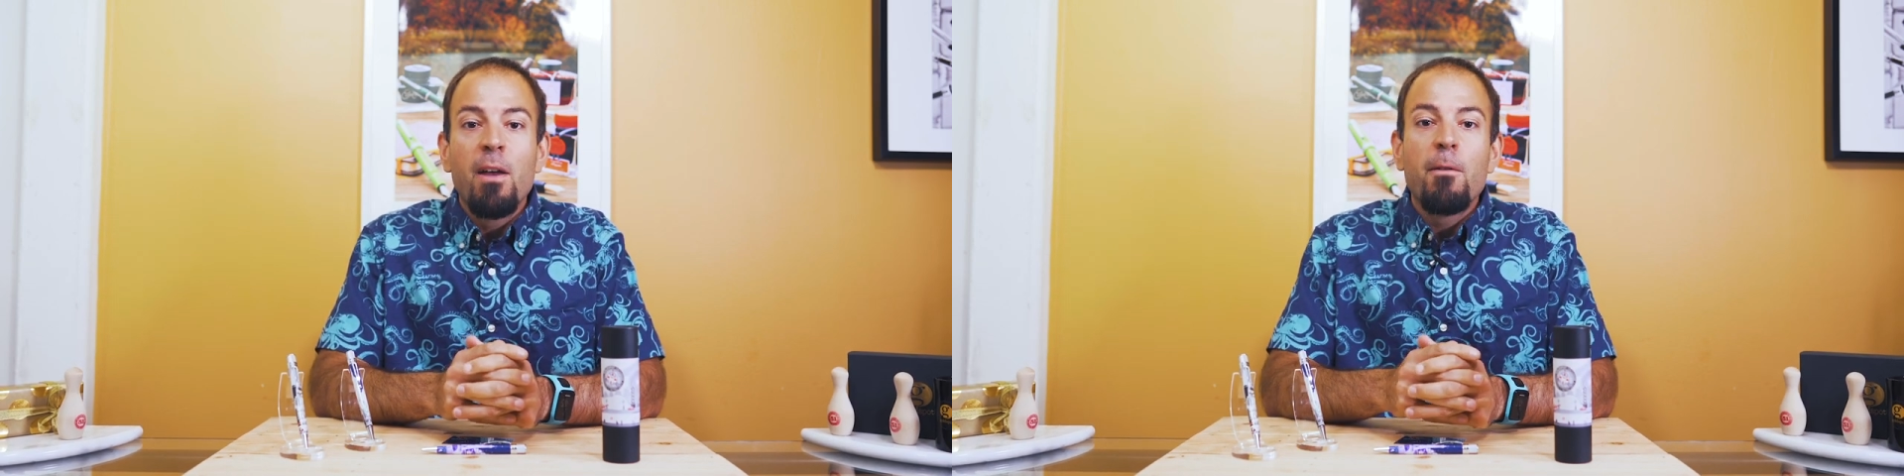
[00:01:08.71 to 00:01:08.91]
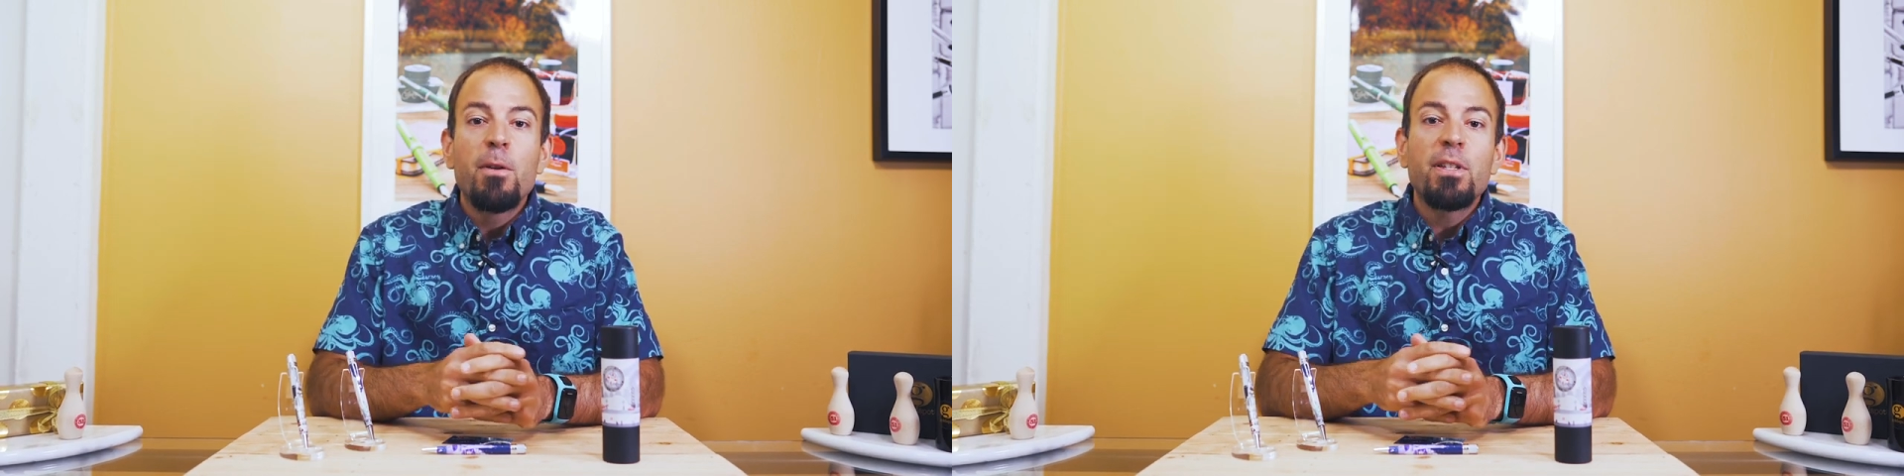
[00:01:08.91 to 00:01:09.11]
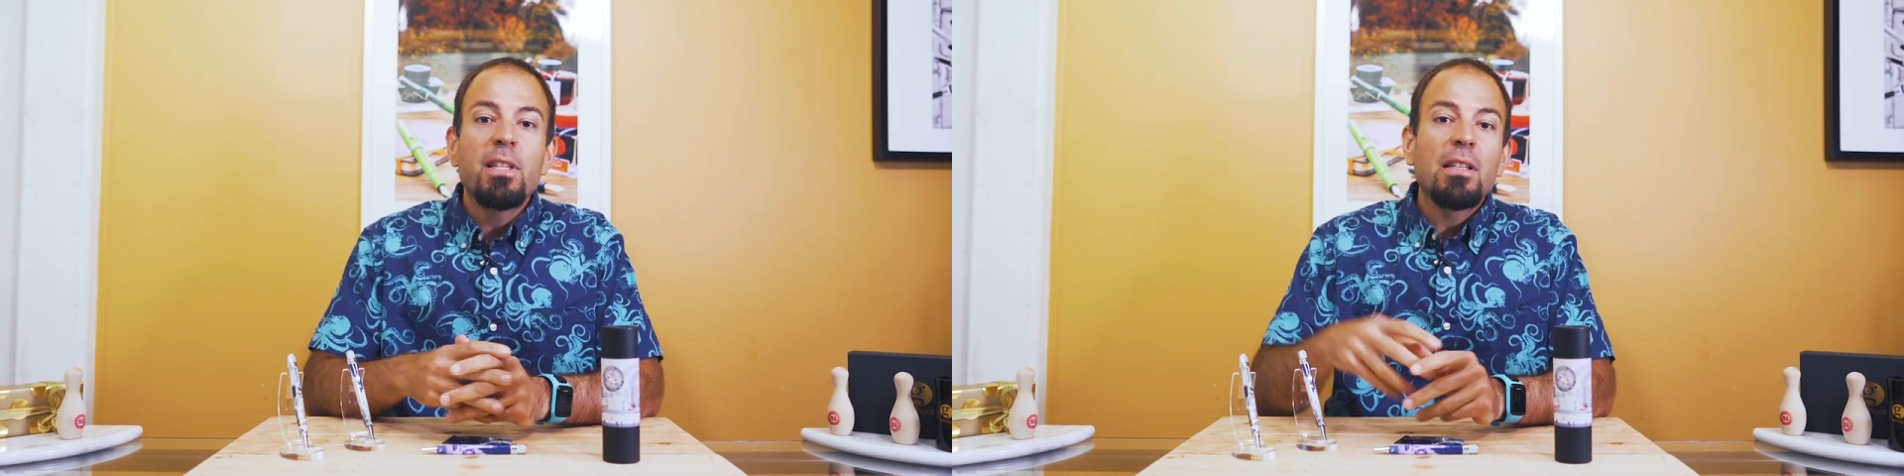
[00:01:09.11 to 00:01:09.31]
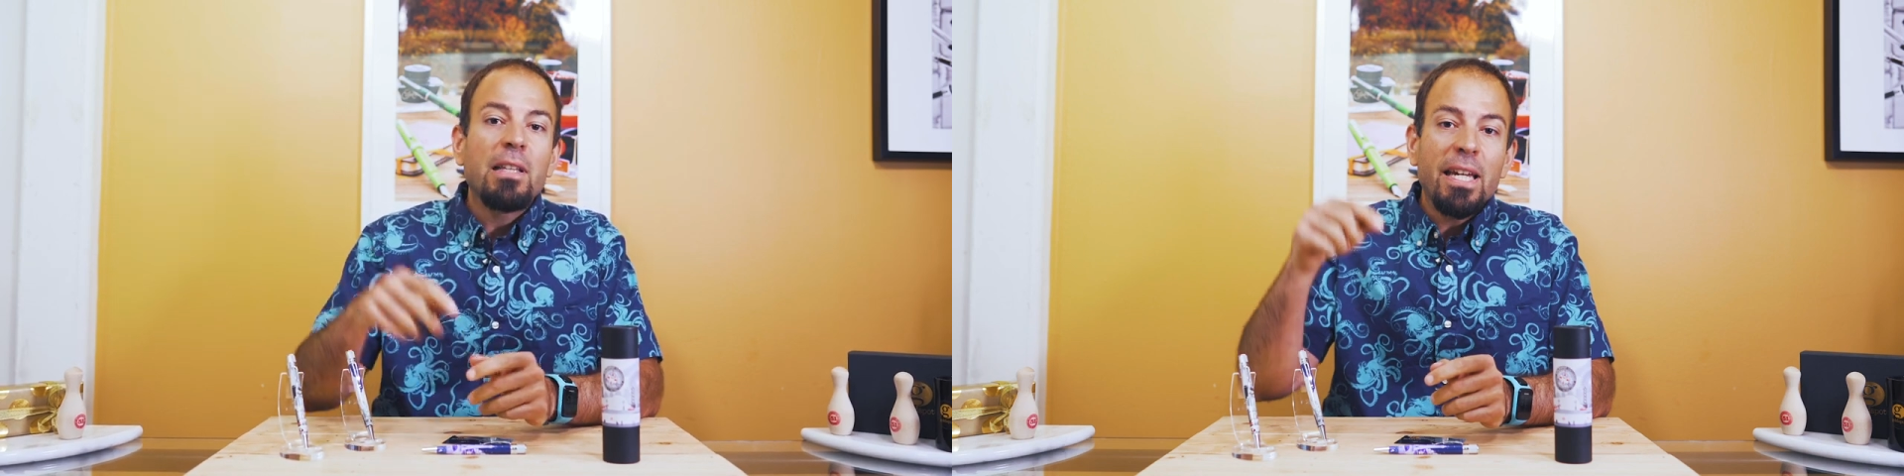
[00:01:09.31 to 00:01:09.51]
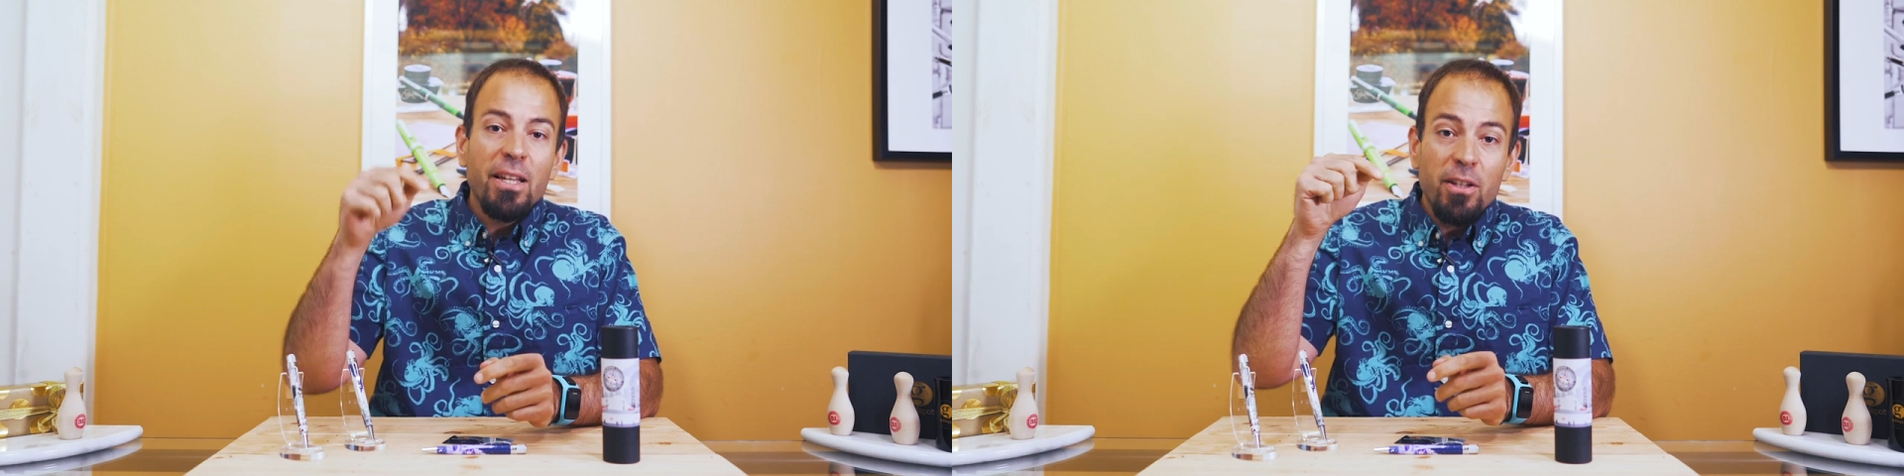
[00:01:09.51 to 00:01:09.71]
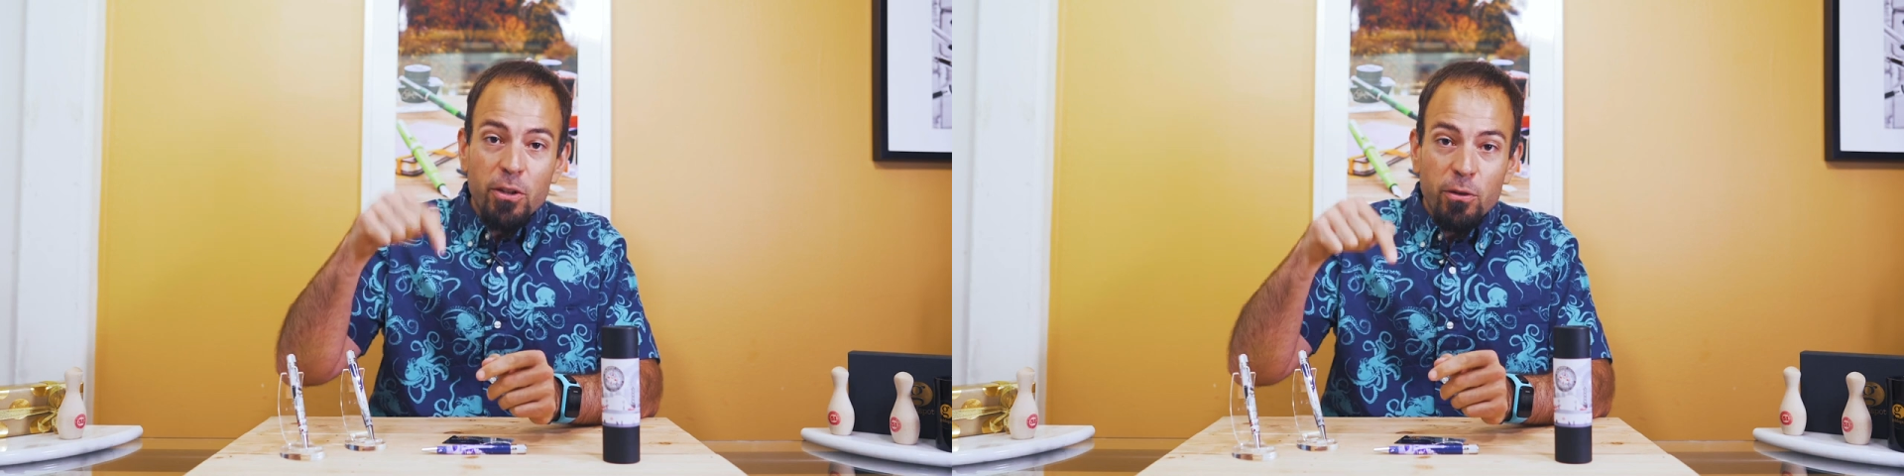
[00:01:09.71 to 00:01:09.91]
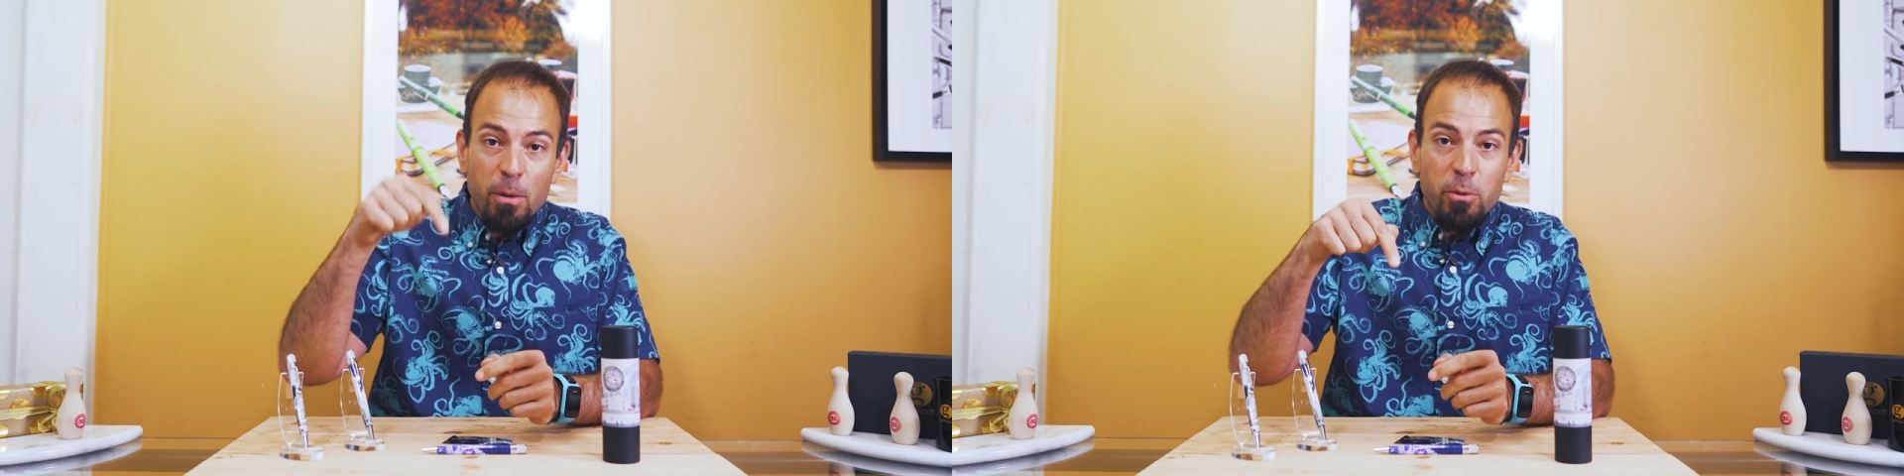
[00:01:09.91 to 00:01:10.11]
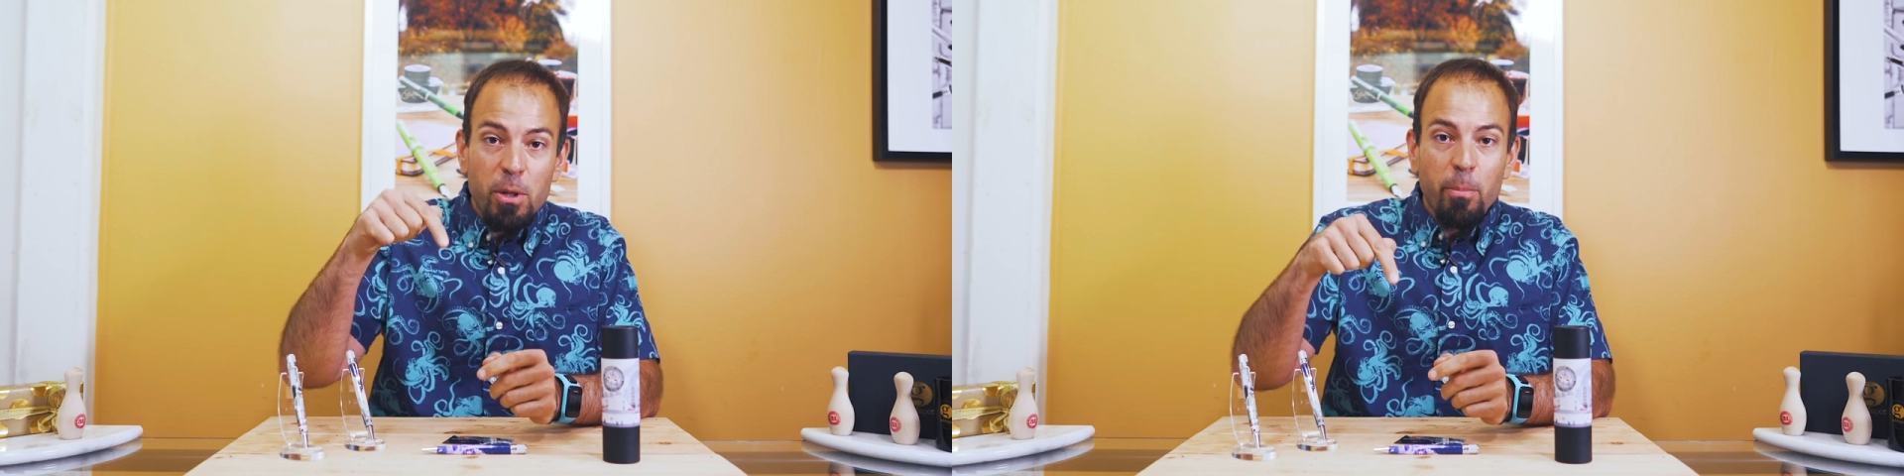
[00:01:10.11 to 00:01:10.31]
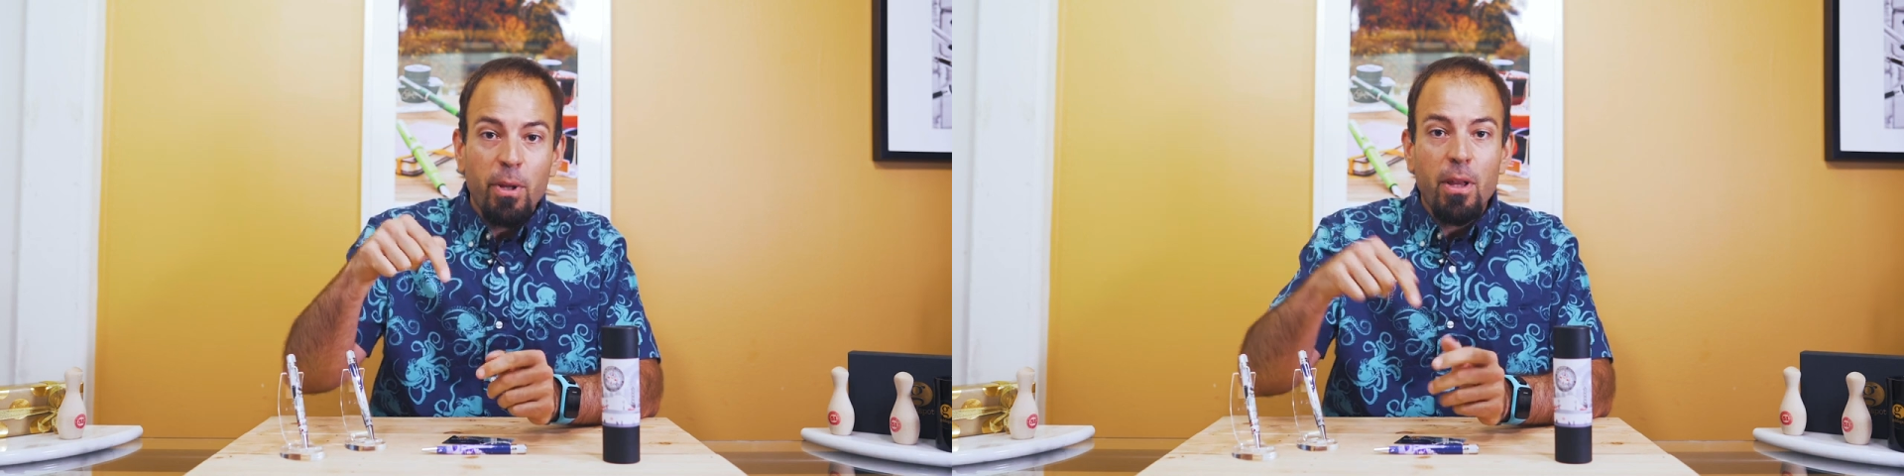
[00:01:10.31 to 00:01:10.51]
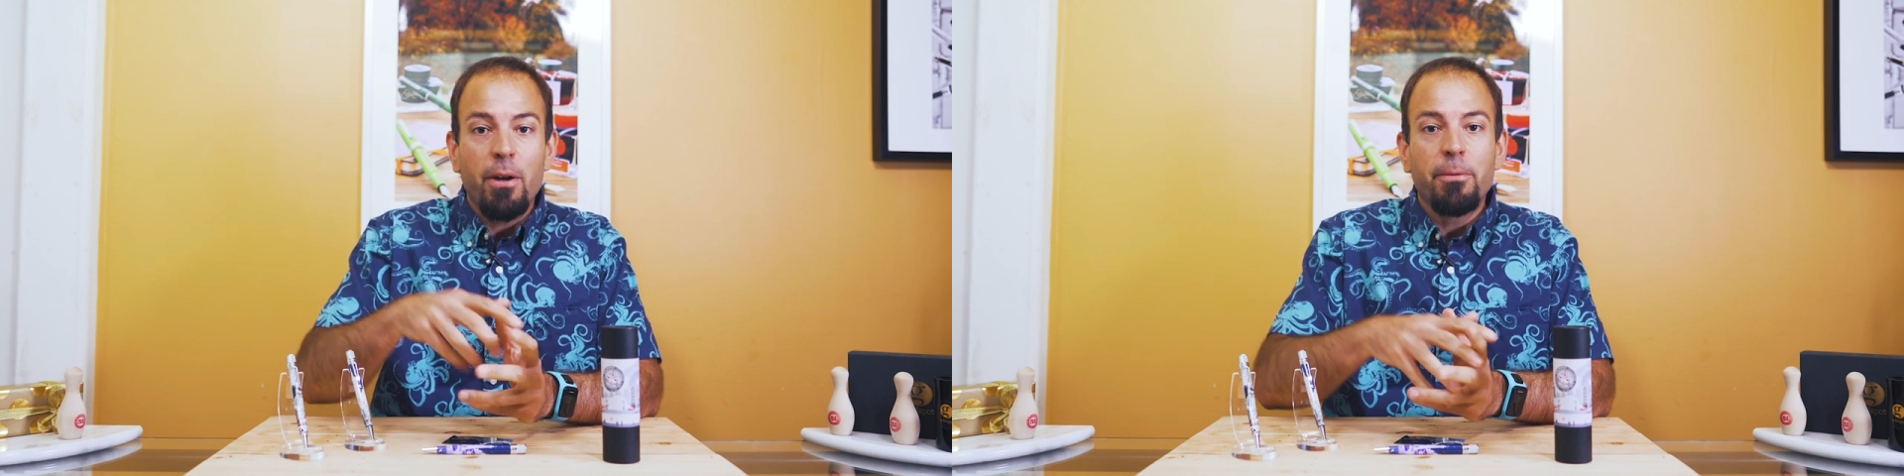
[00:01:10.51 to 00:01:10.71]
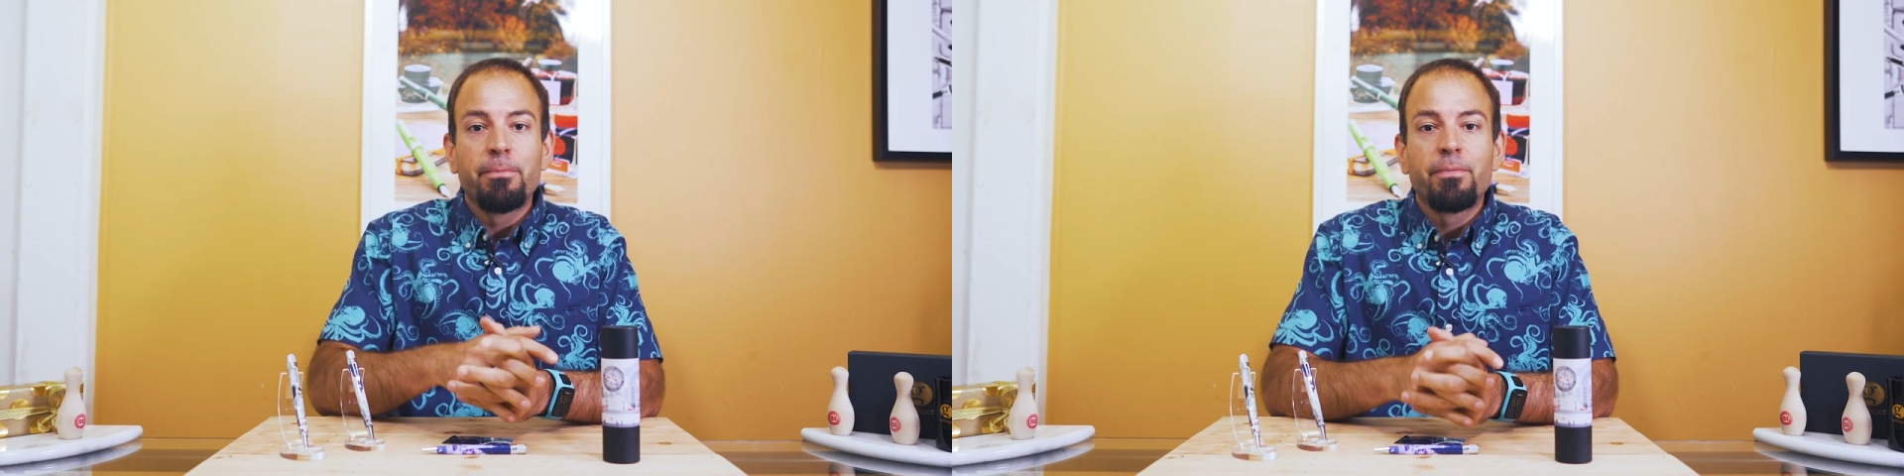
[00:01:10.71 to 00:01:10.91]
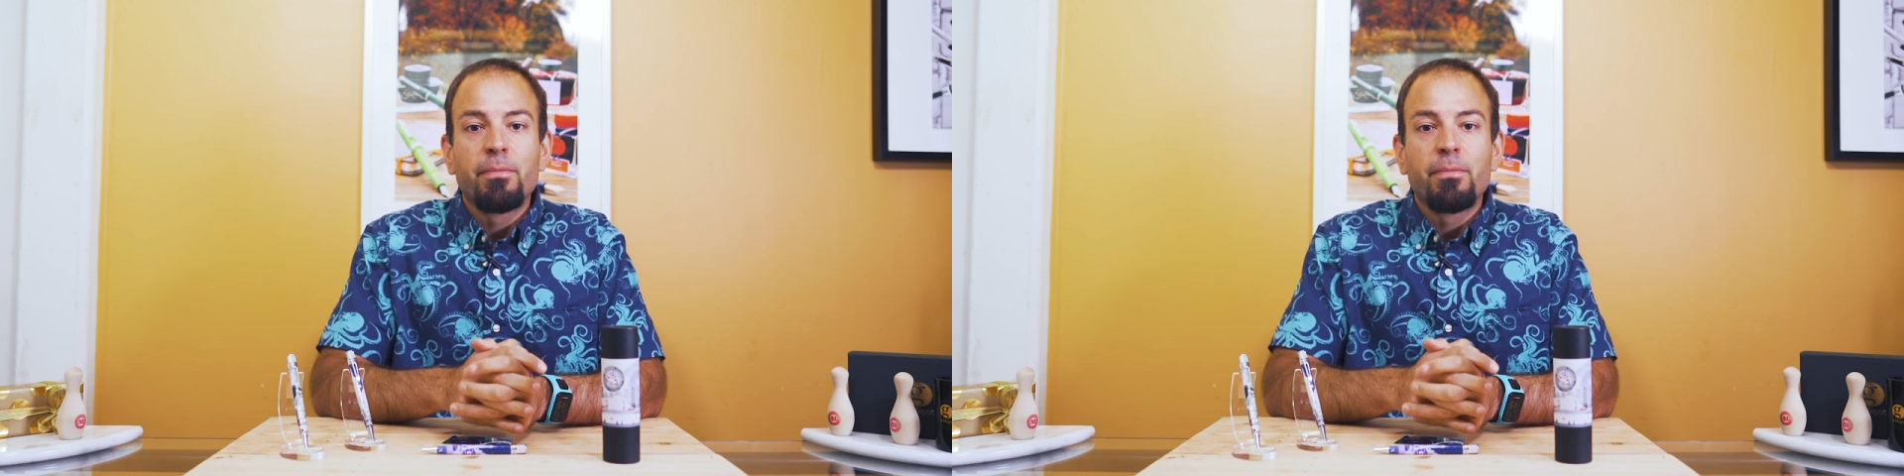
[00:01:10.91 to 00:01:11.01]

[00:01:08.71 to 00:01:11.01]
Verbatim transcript: visit the link in the description below.